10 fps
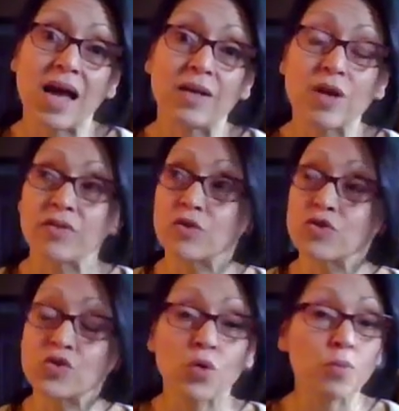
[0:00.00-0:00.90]
And
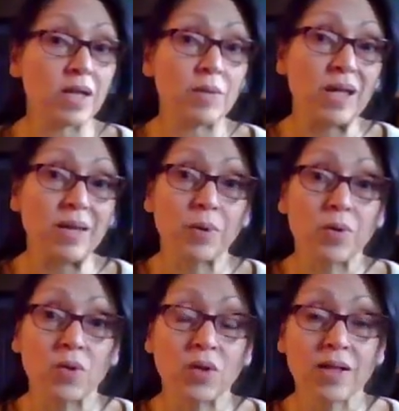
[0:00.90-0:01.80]
there's so many
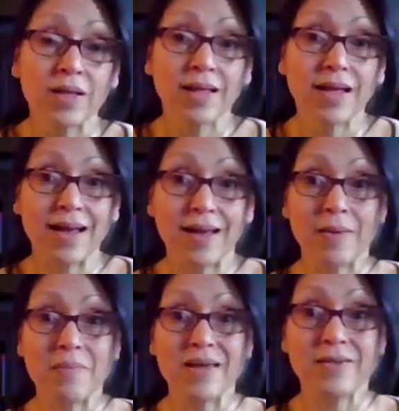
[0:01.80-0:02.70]
people
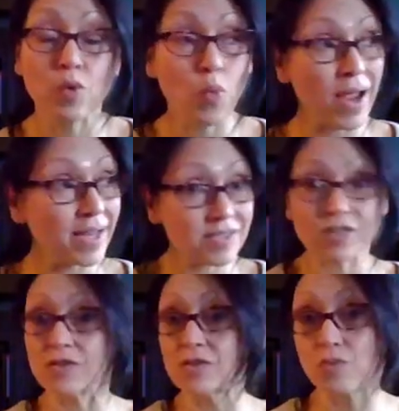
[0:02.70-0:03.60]
in the
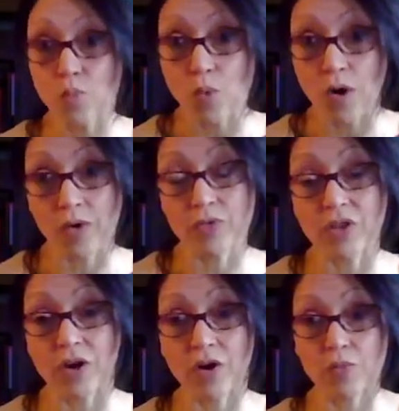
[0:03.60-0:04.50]
Western world
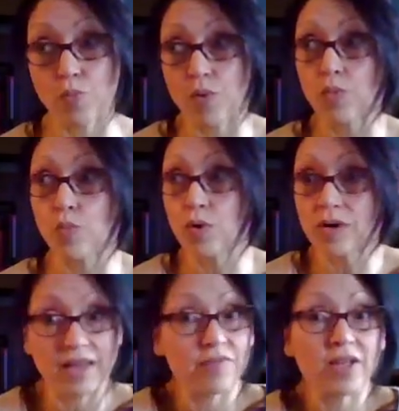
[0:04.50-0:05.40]
that we're
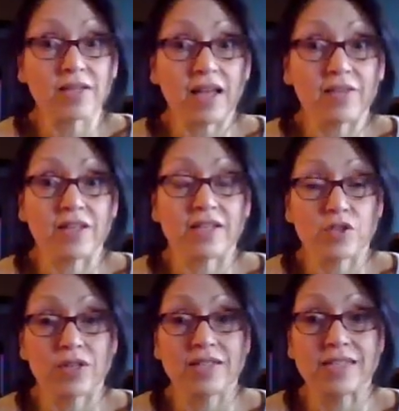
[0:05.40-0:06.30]
living like this
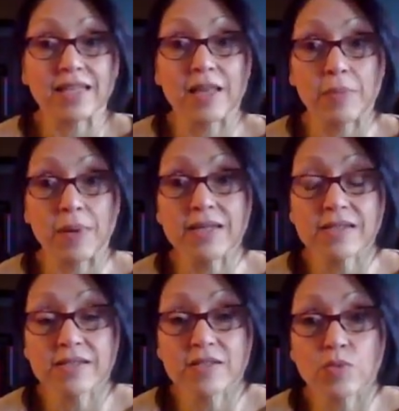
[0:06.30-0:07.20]
on a daily
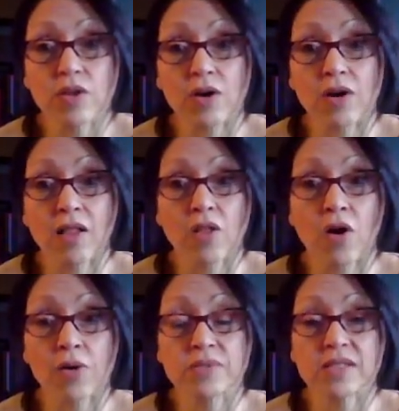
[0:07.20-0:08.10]
basis with our
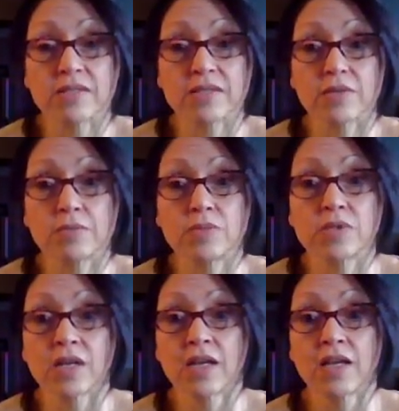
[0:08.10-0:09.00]
alarm systems